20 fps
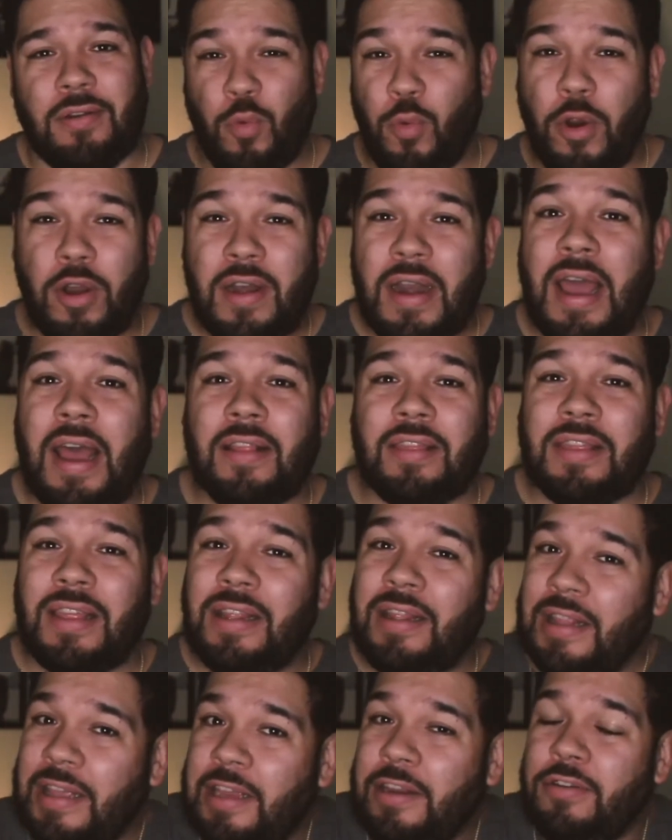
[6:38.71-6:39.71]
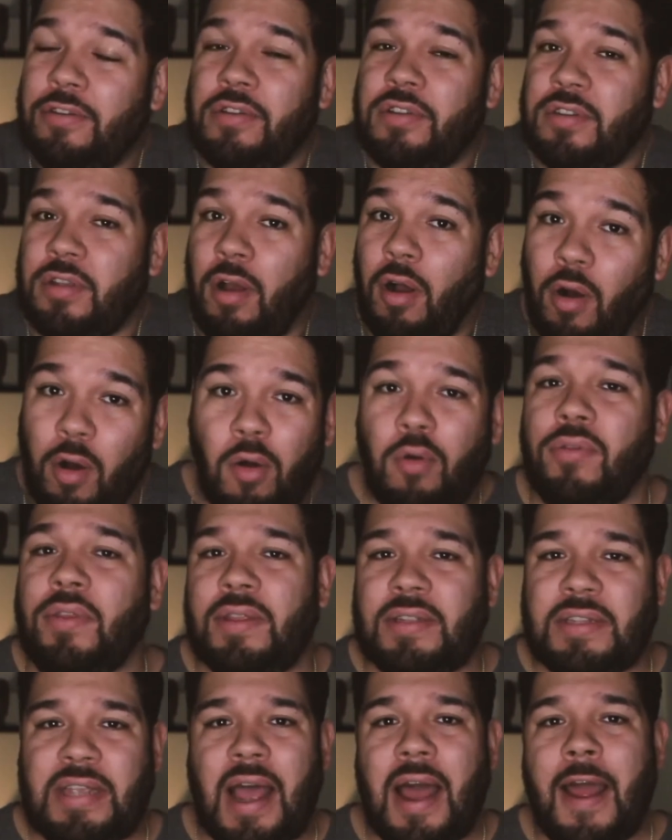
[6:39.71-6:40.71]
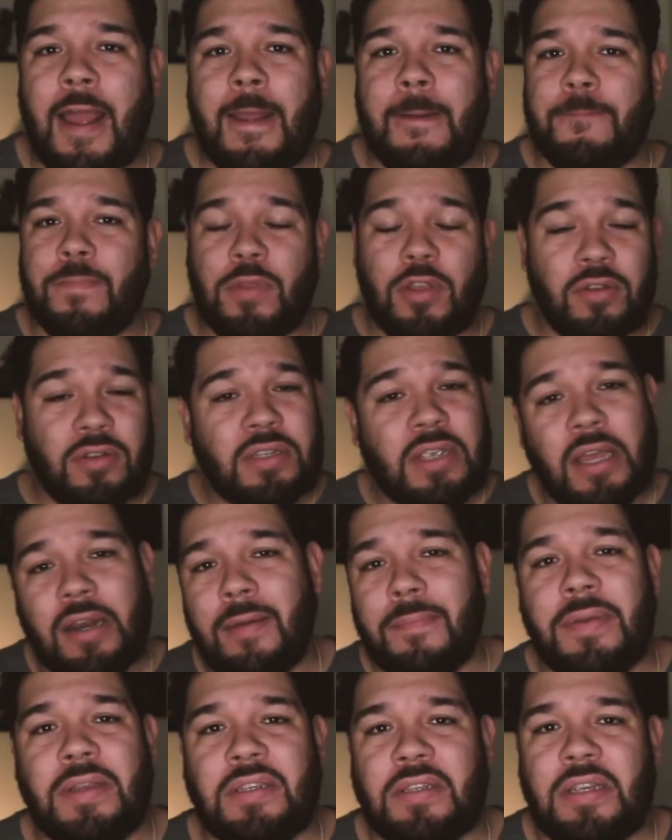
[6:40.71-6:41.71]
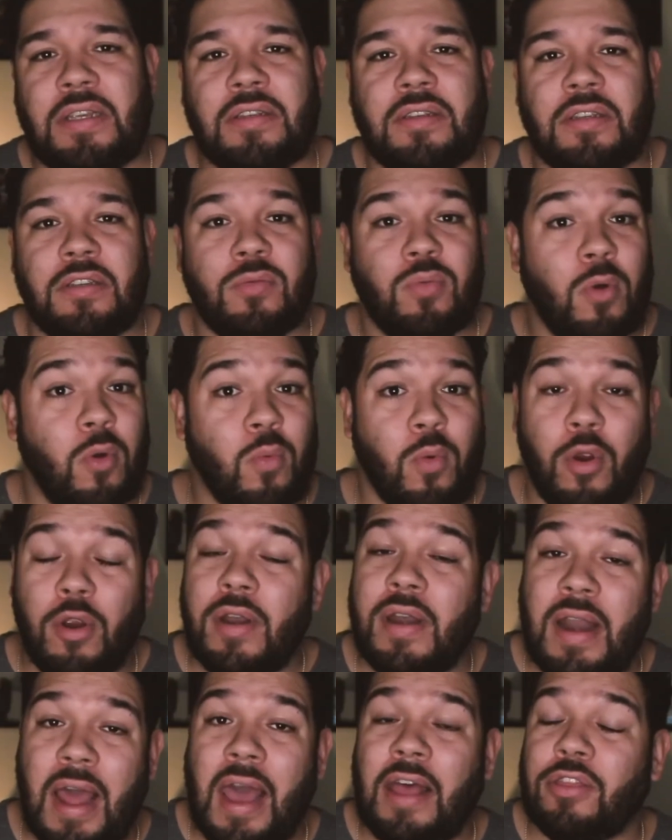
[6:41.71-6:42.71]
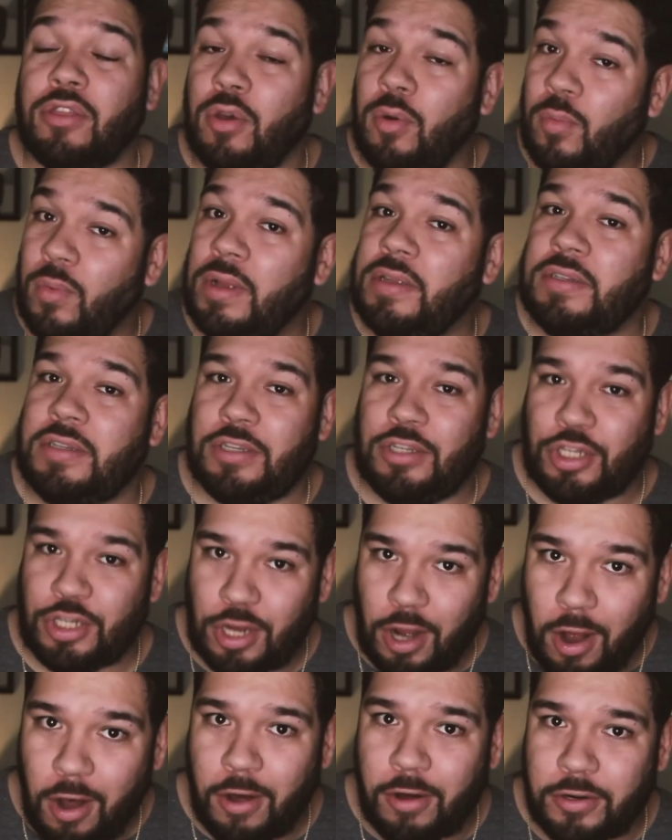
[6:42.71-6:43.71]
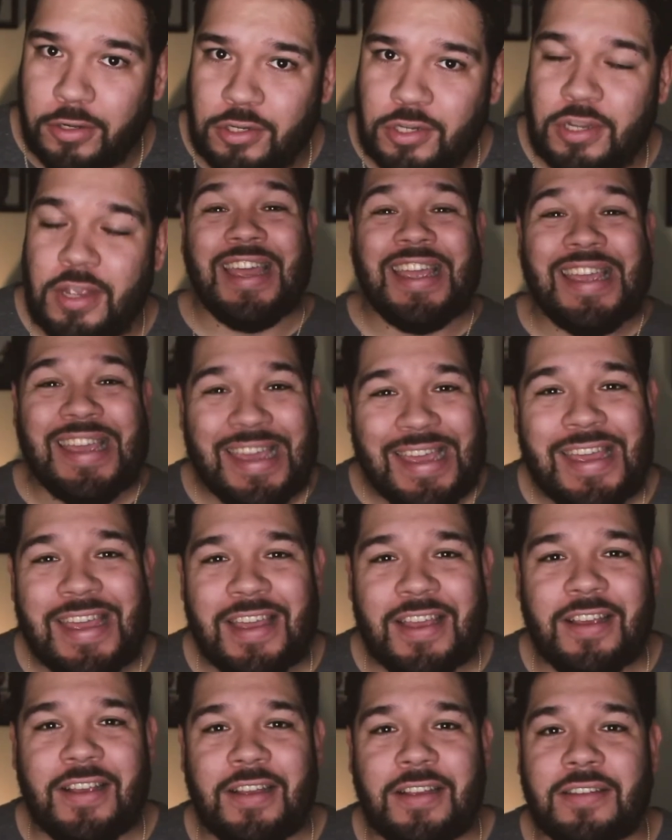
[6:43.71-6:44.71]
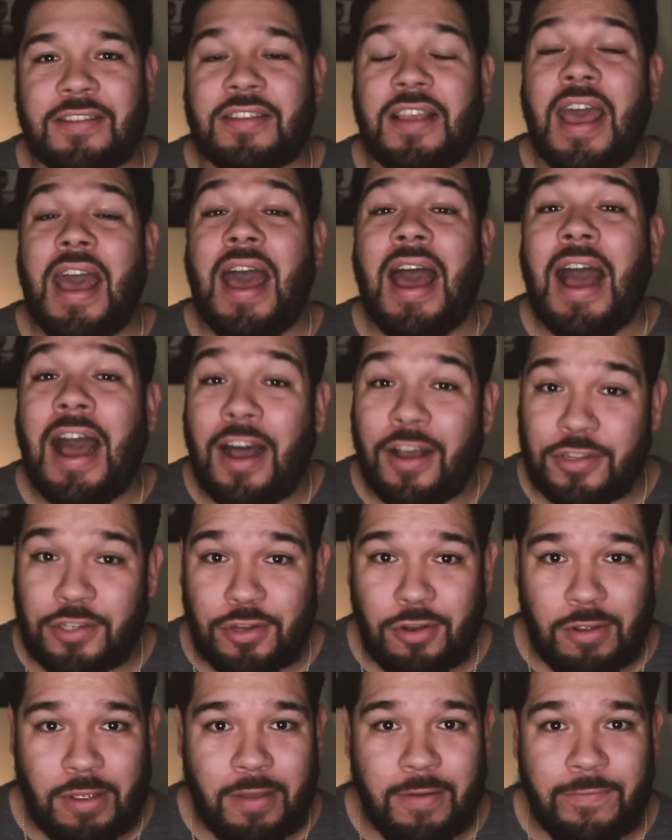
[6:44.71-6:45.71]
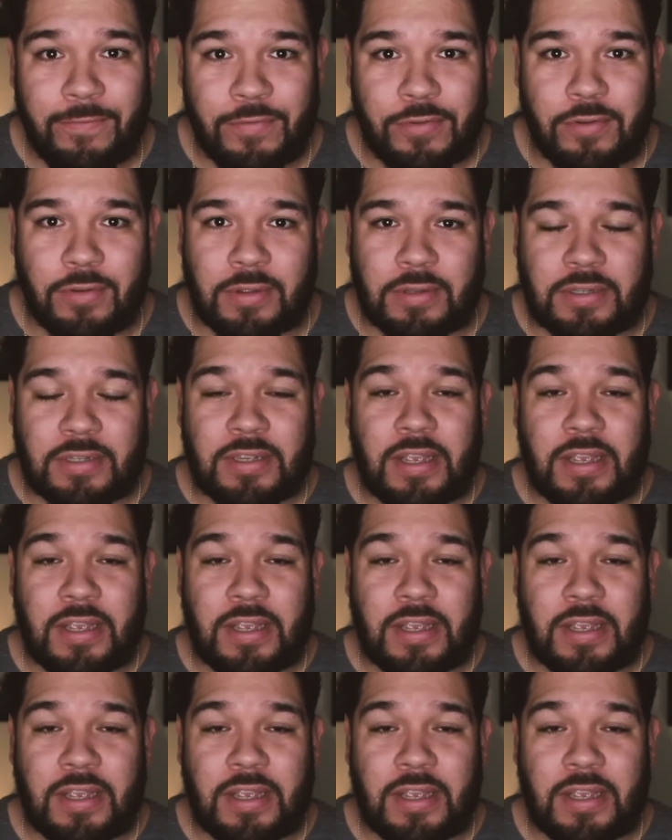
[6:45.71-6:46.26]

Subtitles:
We're not the leaders all the time. There's going to be seasons where we're not the ones in charge. The key is, how's your influence?